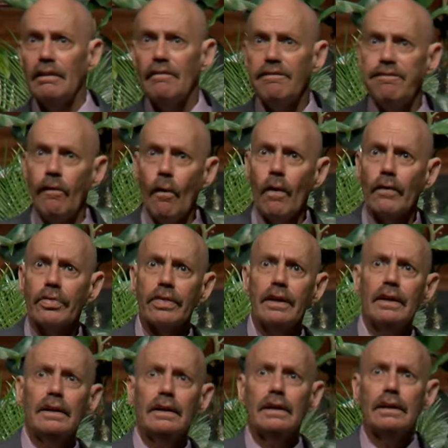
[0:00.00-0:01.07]
Fourth,
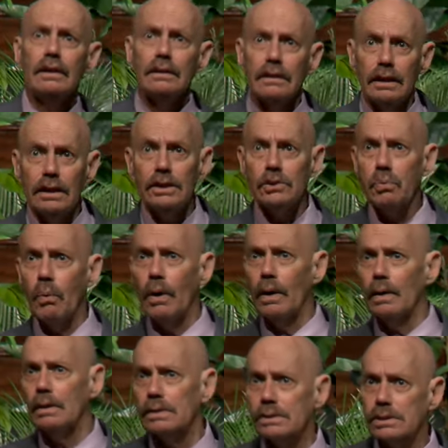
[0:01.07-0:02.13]
these
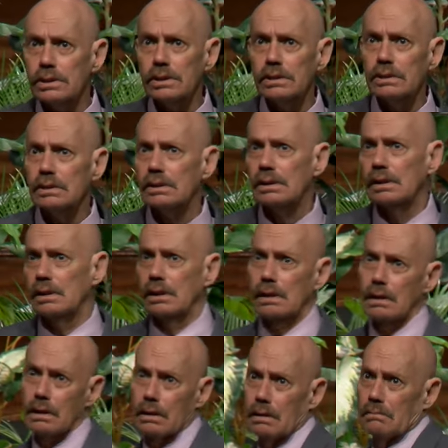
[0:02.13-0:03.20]
words
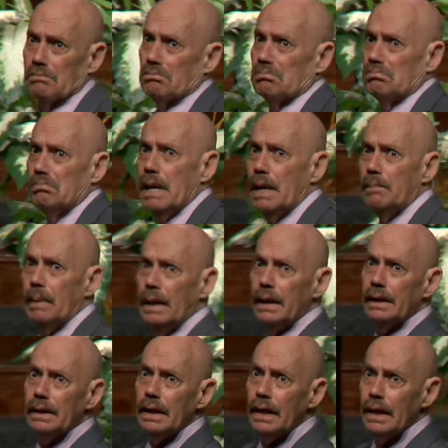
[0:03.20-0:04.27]
may
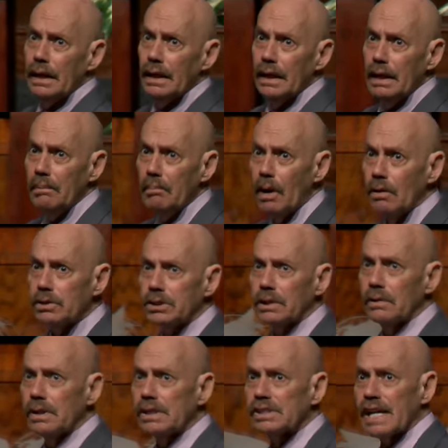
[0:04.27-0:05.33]
be
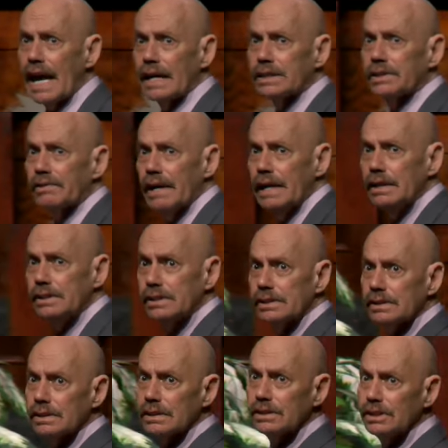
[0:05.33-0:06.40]
emotional
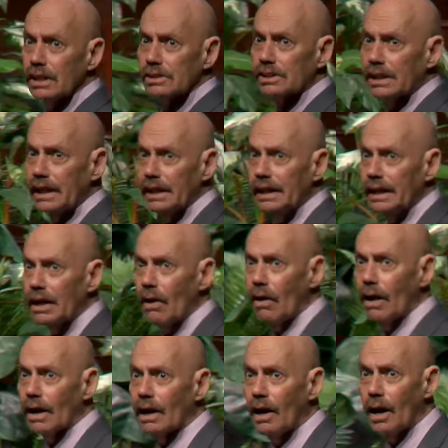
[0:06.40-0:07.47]
exaggerations and just getting
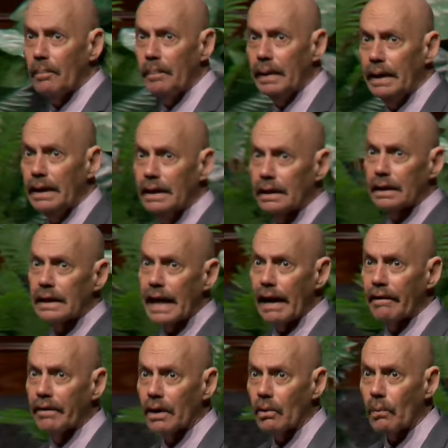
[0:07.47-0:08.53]
caught up and
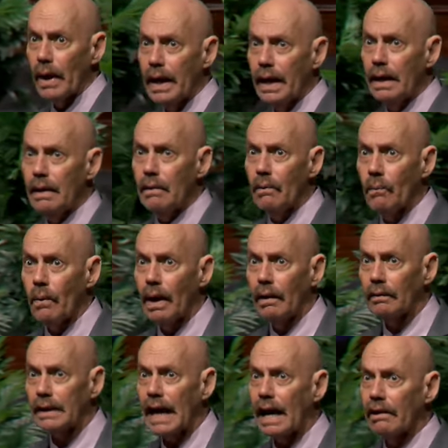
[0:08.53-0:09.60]
carried away
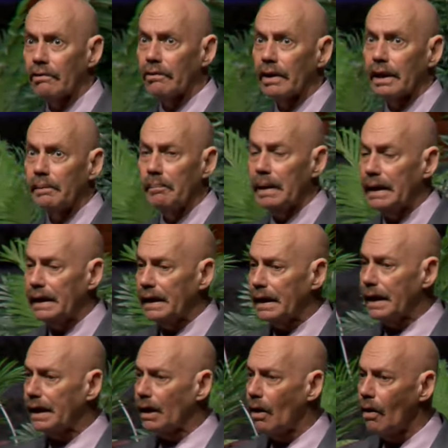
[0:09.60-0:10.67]
while not really meaning
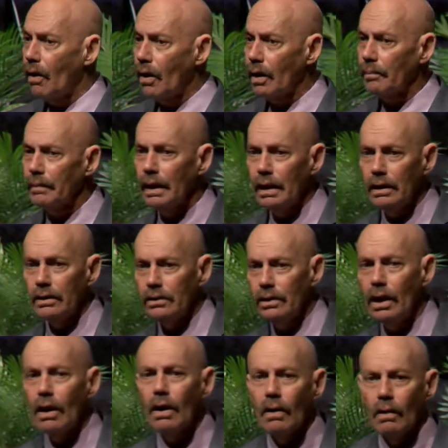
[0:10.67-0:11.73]
any harm.
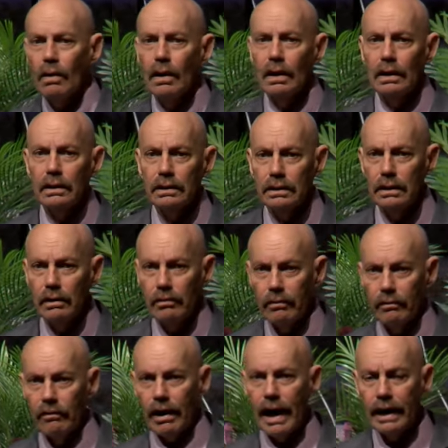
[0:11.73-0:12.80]
No, the
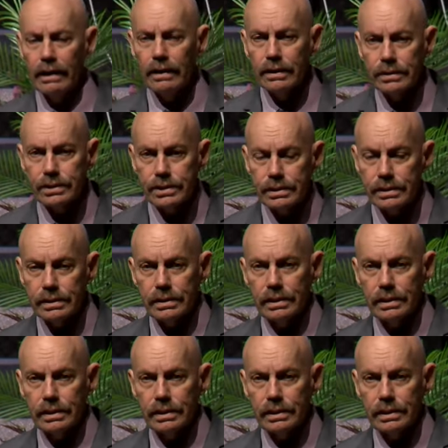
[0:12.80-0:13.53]
writers,